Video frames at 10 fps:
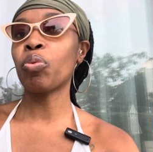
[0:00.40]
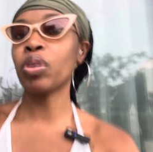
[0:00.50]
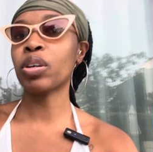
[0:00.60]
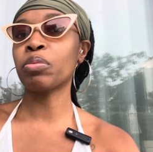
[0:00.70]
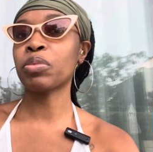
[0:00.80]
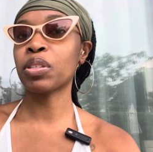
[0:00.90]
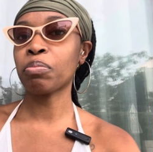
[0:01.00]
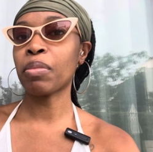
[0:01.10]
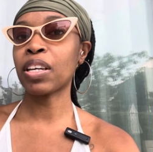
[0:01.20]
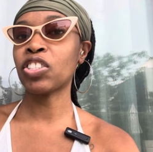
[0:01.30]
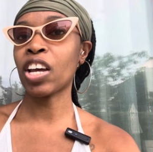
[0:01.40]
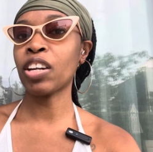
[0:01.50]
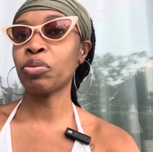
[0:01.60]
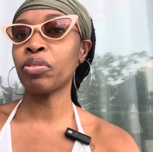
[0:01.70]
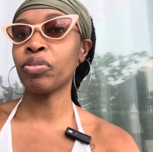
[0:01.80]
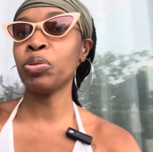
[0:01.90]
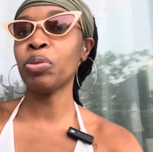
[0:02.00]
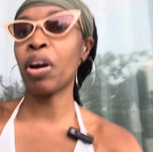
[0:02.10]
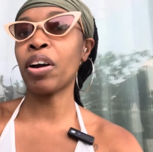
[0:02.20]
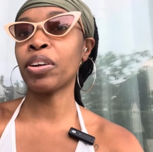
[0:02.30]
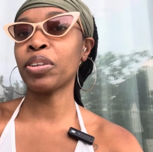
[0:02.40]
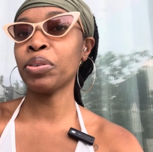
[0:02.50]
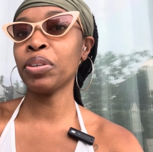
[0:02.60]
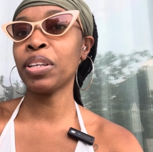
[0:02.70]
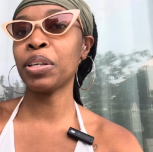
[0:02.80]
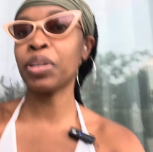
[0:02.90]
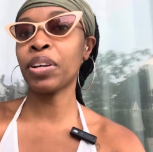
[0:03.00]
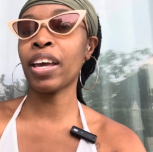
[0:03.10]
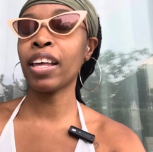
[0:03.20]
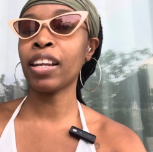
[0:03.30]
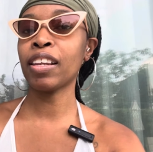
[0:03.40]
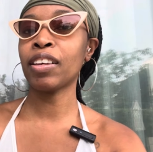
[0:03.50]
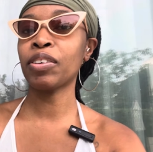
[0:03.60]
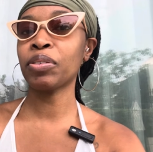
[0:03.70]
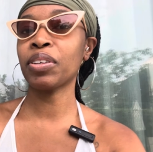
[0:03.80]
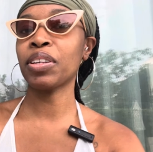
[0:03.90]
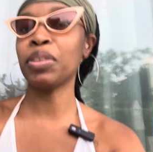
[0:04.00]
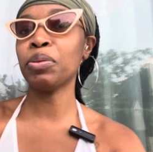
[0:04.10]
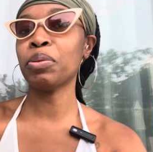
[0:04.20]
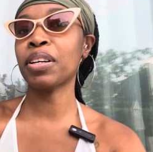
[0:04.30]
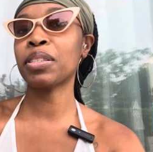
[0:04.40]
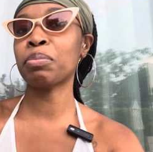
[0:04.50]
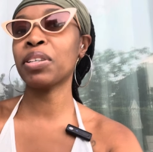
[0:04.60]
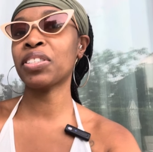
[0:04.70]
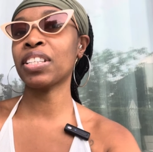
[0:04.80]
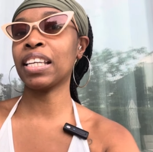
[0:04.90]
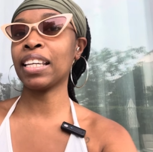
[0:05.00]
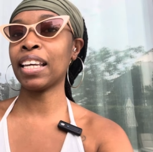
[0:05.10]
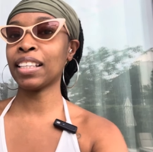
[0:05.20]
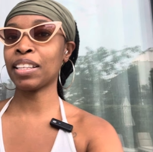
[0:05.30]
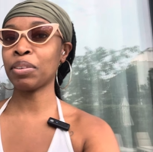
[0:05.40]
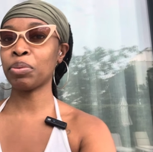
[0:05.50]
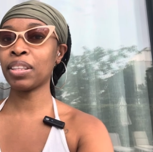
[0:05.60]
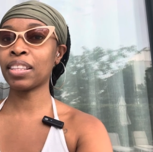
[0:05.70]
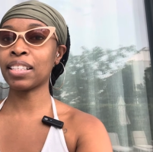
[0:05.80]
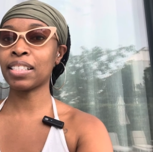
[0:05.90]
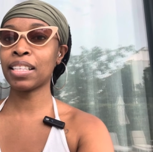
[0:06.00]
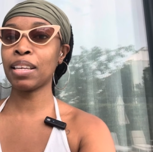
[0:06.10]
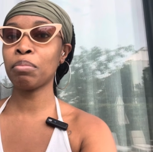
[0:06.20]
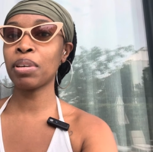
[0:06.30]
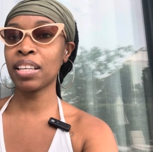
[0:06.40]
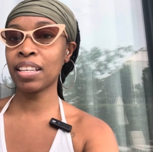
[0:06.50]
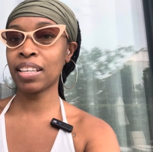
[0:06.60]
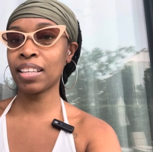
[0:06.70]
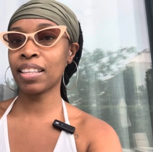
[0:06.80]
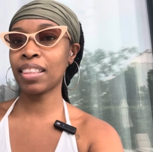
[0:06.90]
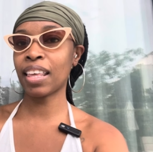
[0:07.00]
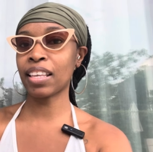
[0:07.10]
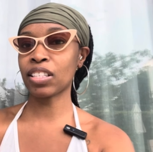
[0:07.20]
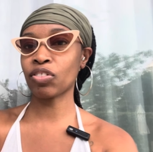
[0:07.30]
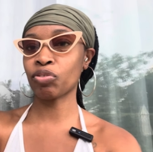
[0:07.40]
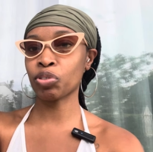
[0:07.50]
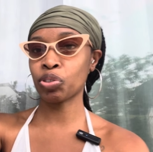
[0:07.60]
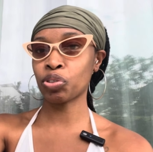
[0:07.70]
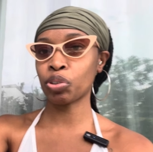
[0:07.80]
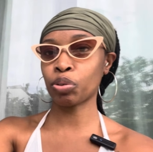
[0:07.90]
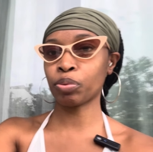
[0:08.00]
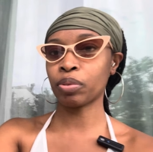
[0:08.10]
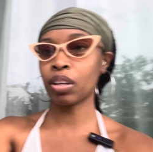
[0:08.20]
Welcome to my channel. If you are new here, hello. You are spiritually connected with Katiba, that's for sure.